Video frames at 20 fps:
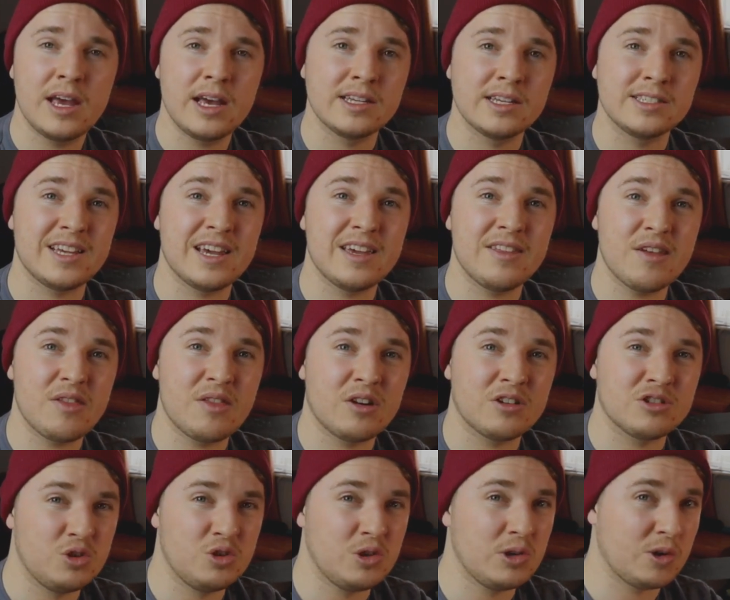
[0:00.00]
Say that
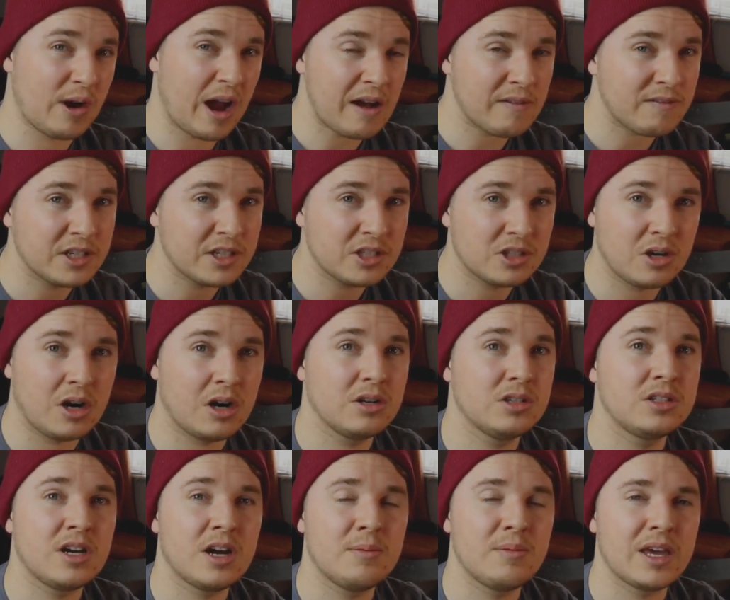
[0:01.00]
there's new graphics
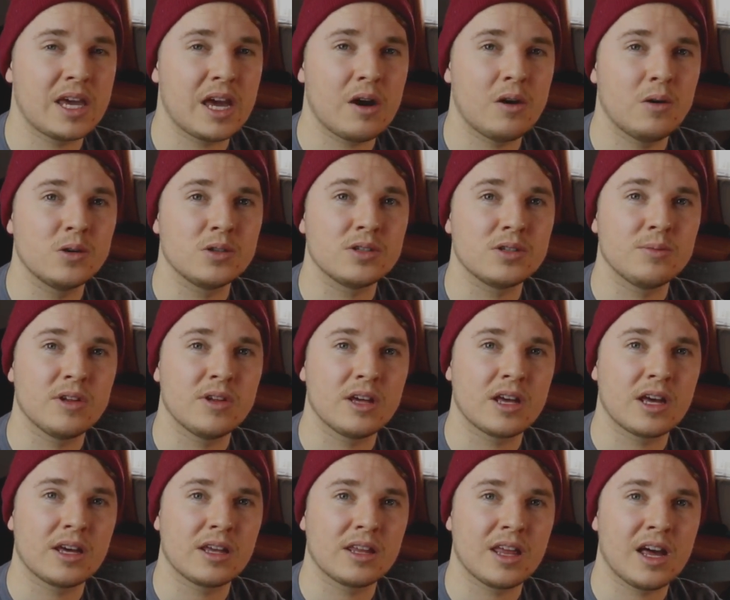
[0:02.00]
cards coming out or something
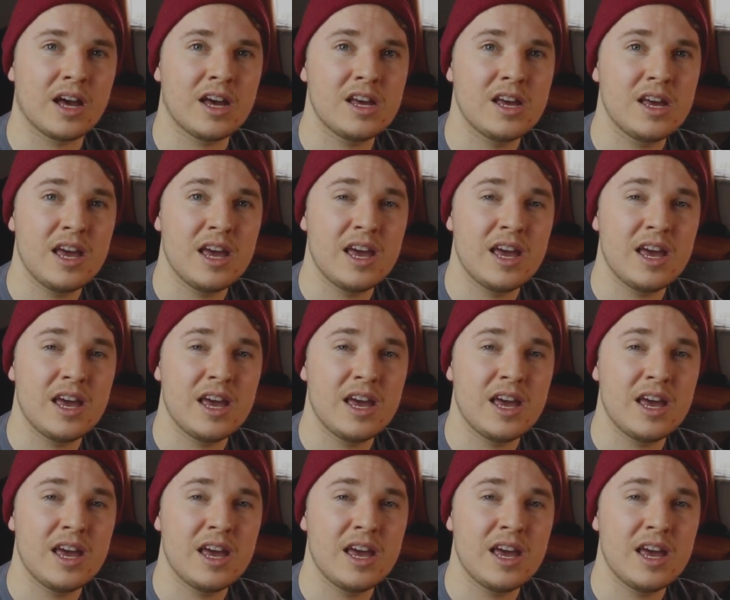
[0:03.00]
like that.